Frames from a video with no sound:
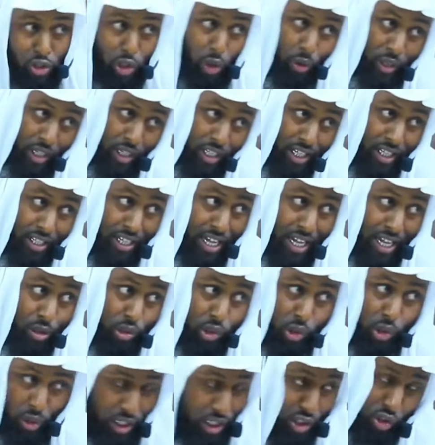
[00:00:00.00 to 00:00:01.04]
Tawheed now,
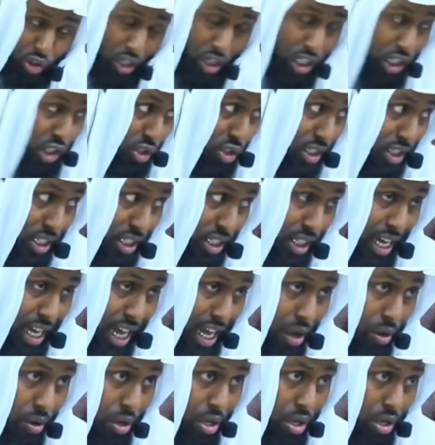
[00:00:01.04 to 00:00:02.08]
Tawheed's not interesting
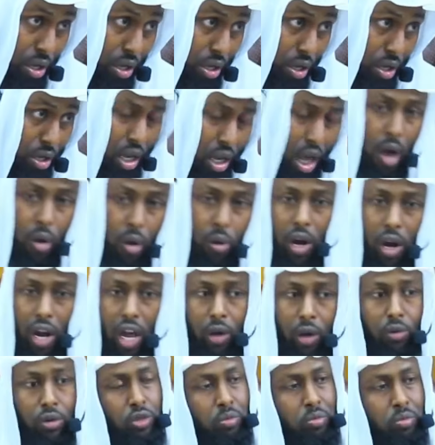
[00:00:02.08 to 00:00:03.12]
now. Now,
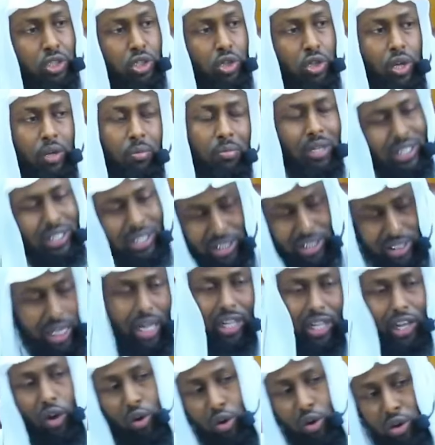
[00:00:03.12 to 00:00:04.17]
Allah, we need to bring Tawheed. But
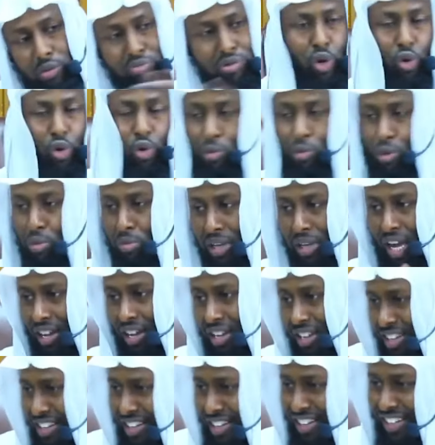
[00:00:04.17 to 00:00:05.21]
still, they only bring
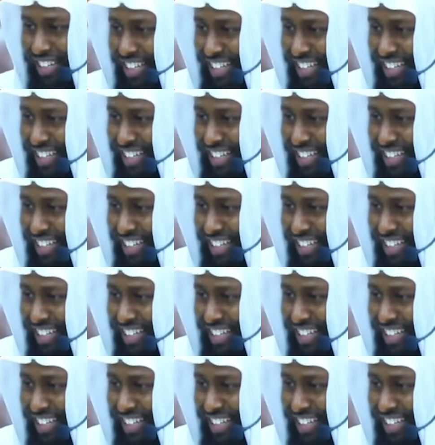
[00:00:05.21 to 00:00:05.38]
Rububiyah.